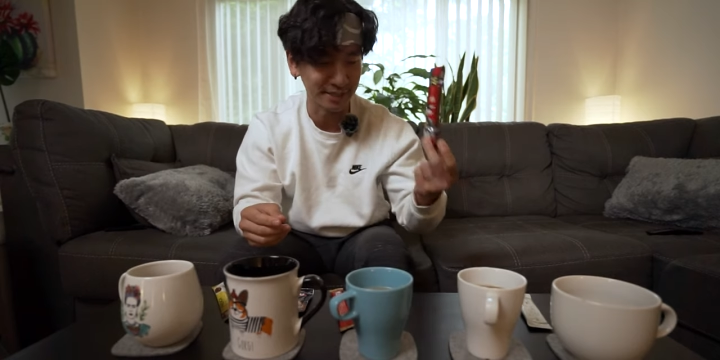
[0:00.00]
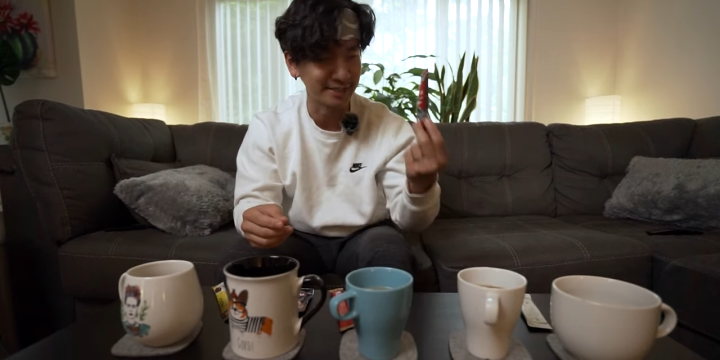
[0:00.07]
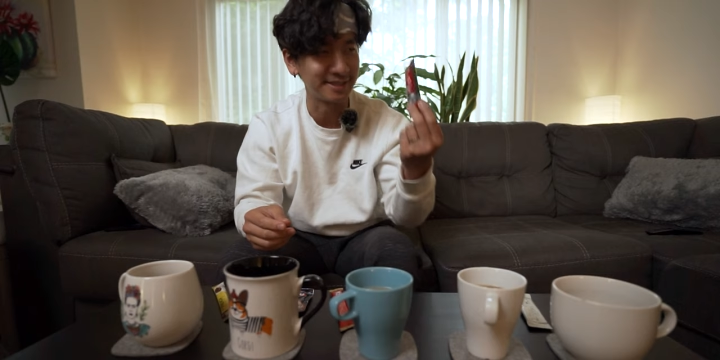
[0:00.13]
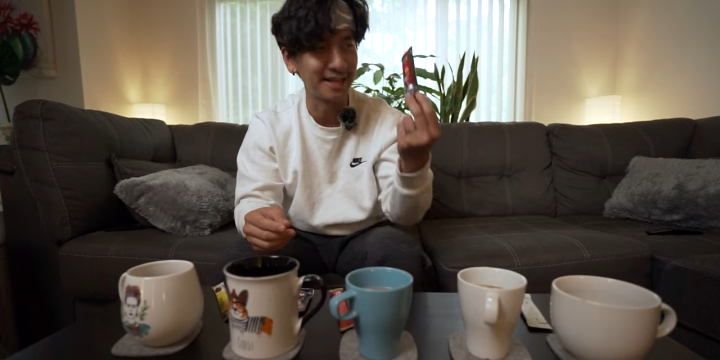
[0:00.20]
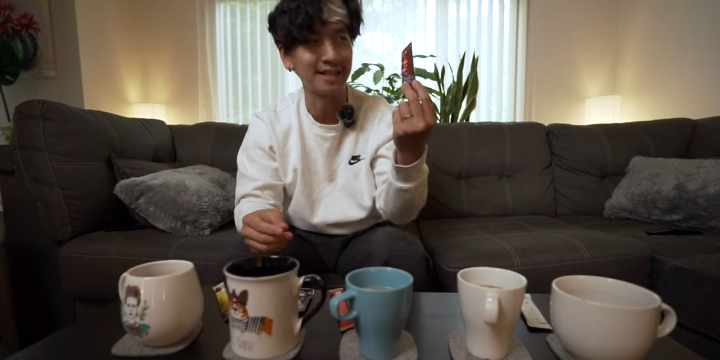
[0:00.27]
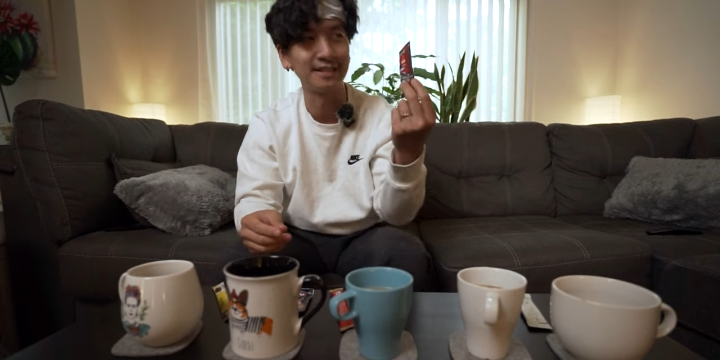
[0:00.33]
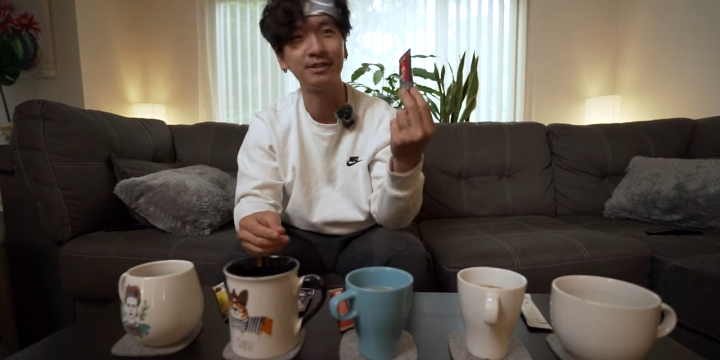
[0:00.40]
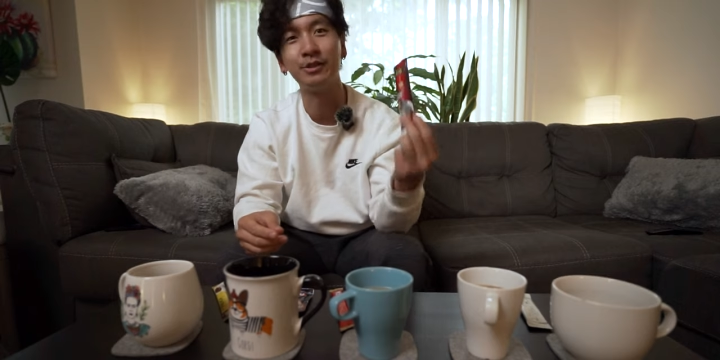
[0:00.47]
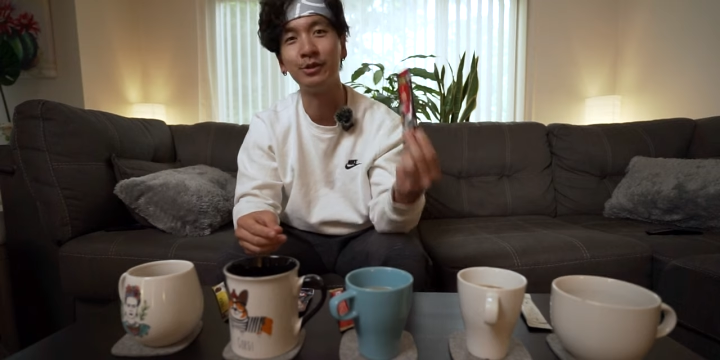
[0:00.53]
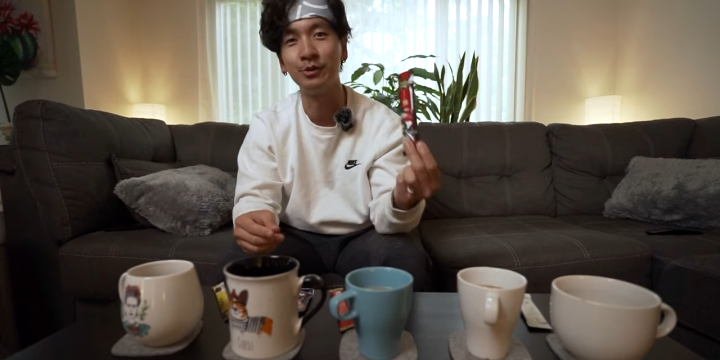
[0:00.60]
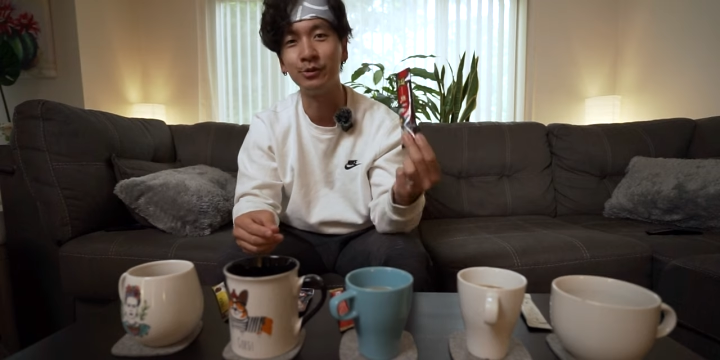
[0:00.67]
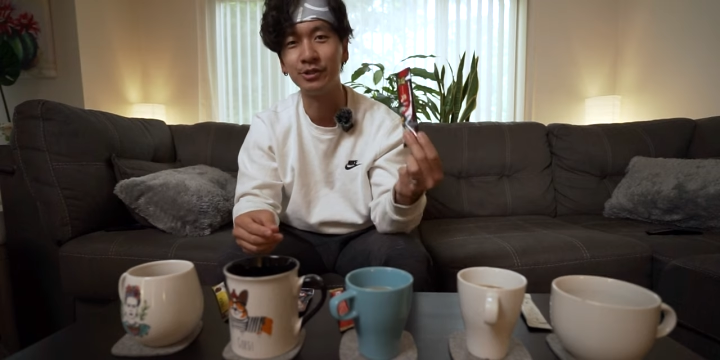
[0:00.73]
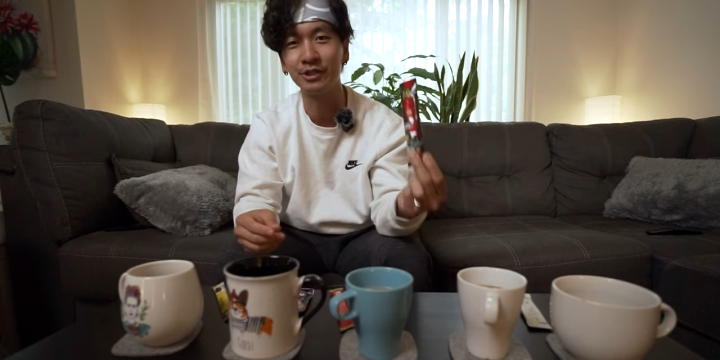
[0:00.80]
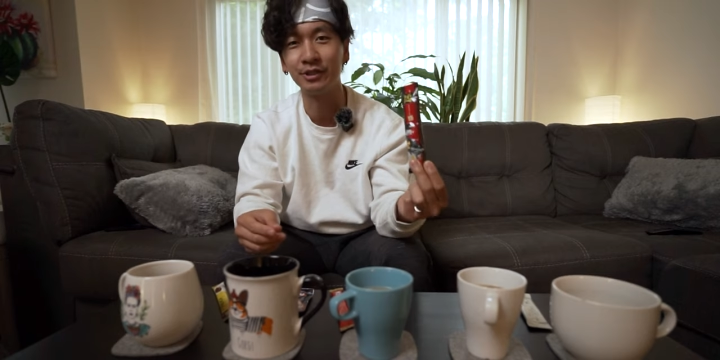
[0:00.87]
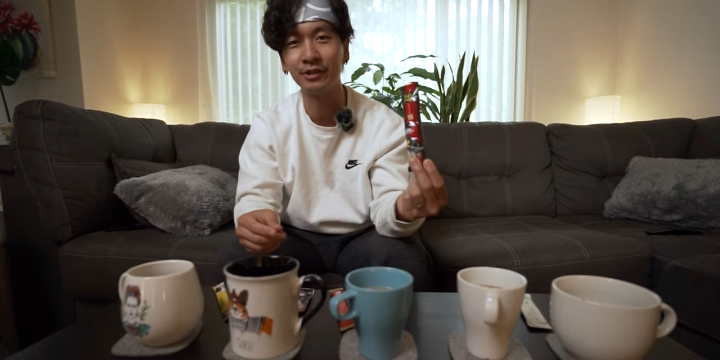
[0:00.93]
It's not
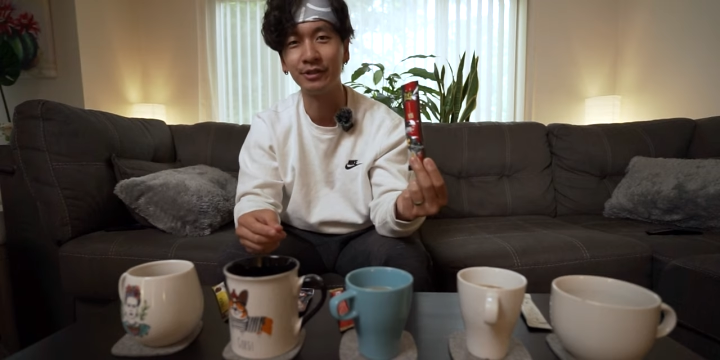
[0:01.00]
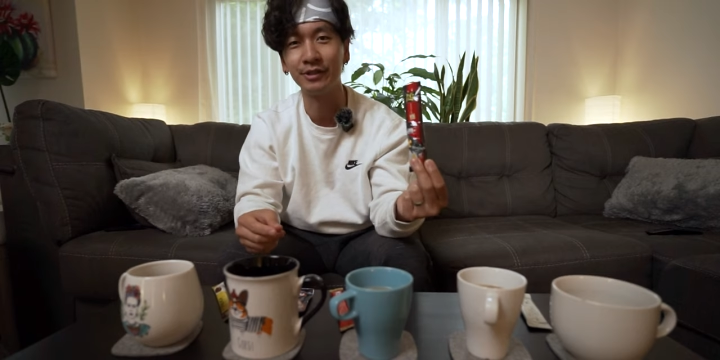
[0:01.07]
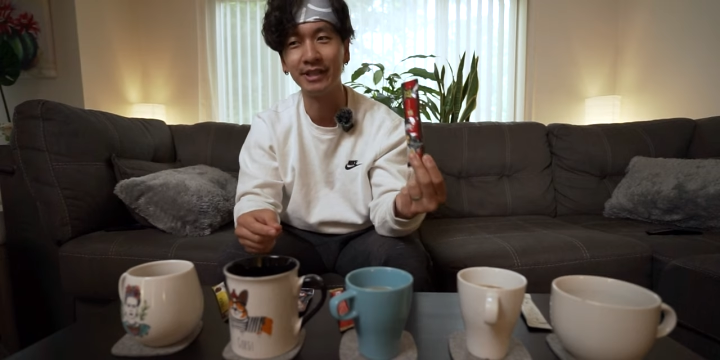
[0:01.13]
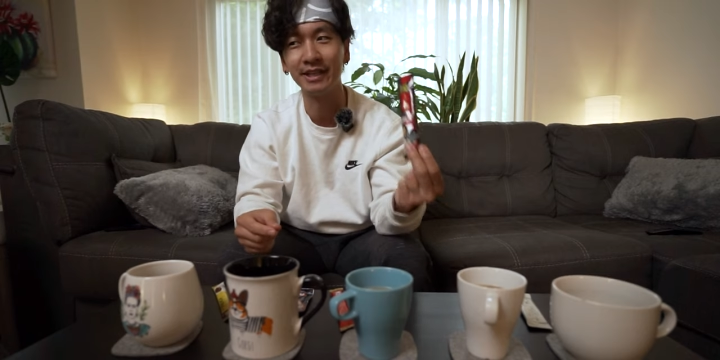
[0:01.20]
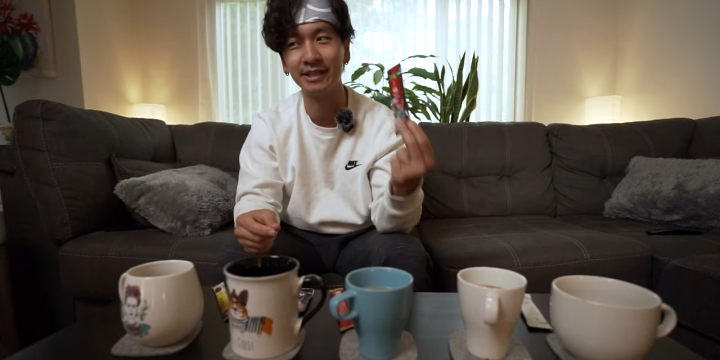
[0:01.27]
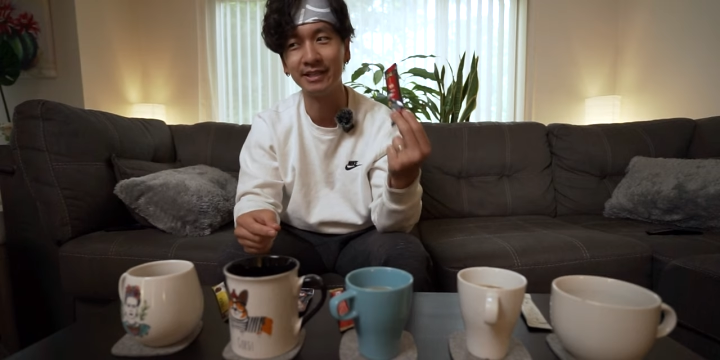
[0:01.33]
too sugary